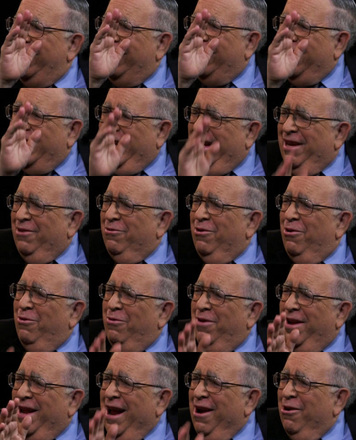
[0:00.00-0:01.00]
the
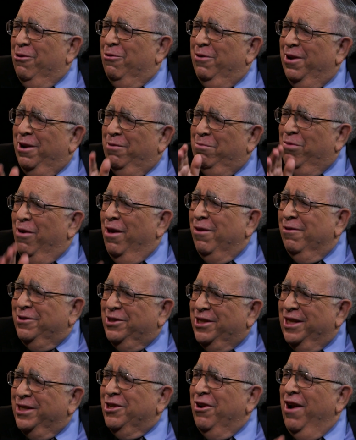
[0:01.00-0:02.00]
hero and heroine are brother
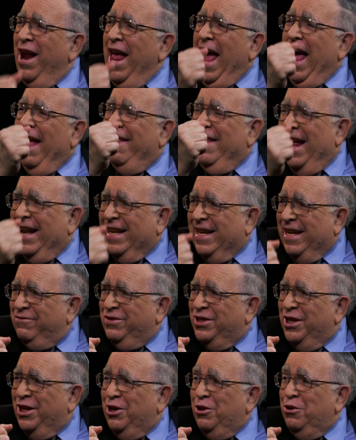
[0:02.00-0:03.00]
and sister, and that
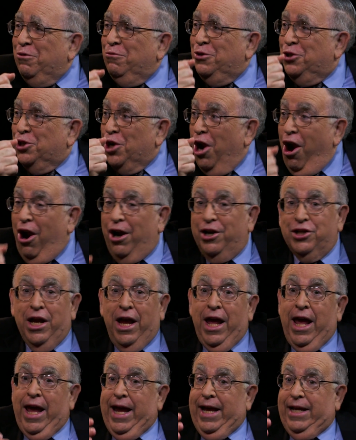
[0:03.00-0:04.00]
gives it a new charge.
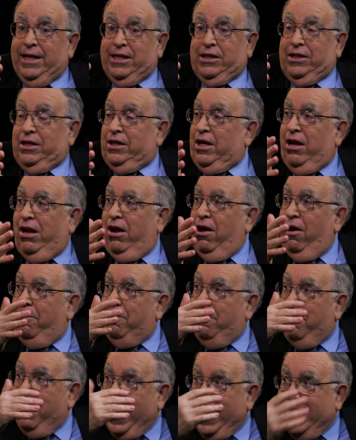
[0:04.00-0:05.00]
It's
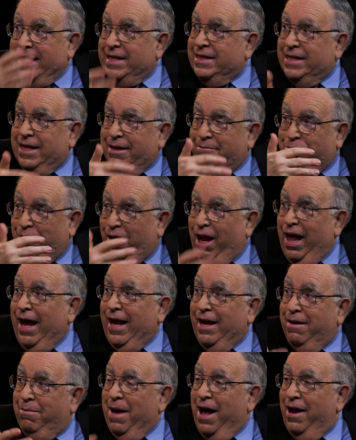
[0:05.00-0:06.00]
amazing
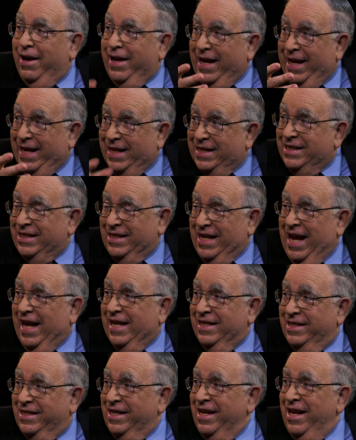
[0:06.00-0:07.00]
play about
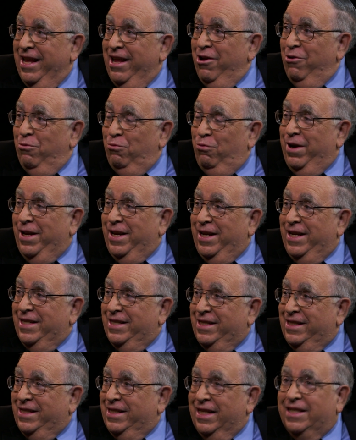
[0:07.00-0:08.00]
incest, written in
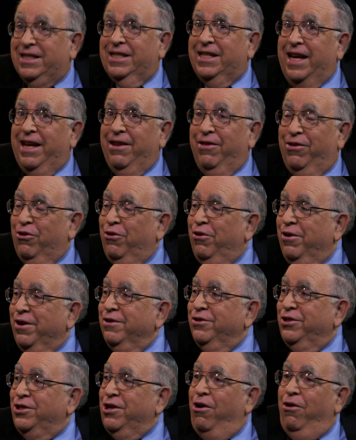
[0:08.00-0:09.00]
1630
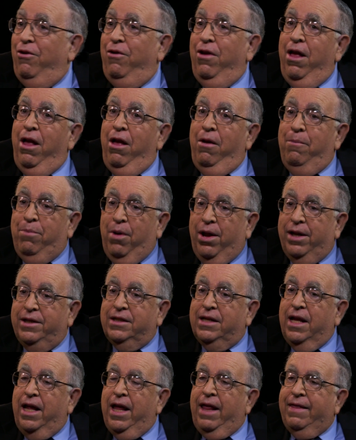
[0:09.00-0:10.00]
or so,
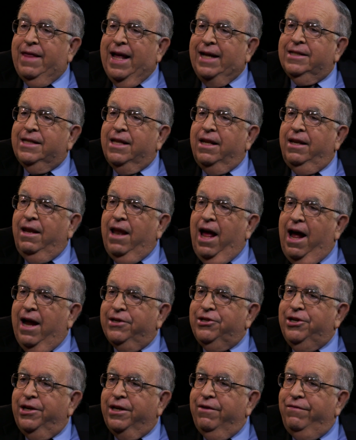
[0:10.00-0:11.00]
but that's the
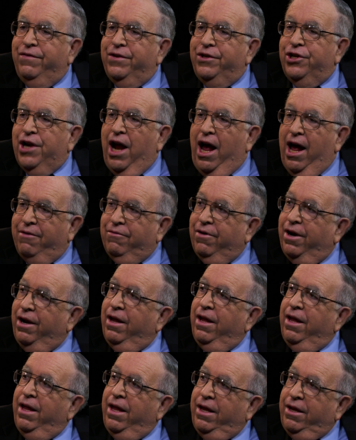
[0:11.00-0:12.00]
logic of a
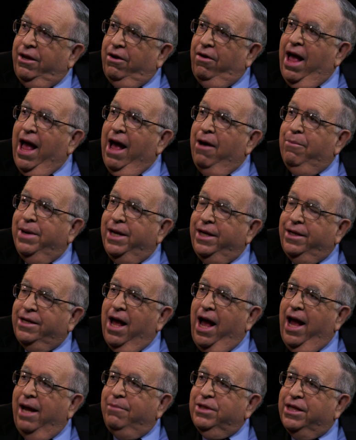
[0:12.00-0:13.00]
genre. You know, how many
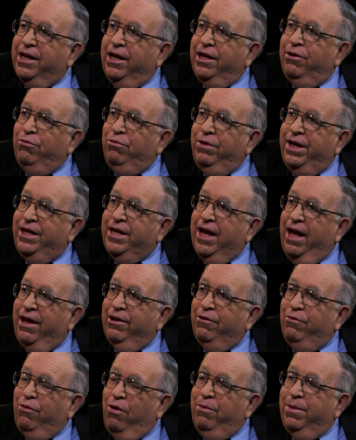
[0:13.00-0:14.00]
times can you
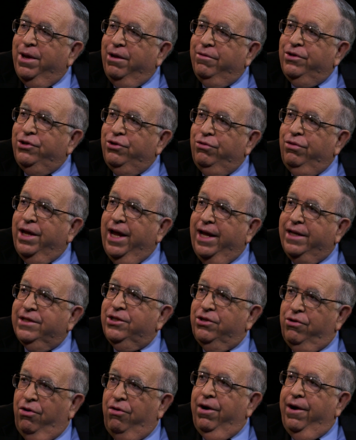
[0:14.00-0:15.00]
retell the Romeo and Juliet
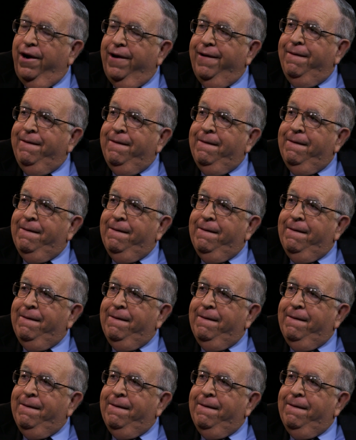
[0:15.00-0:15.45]
story?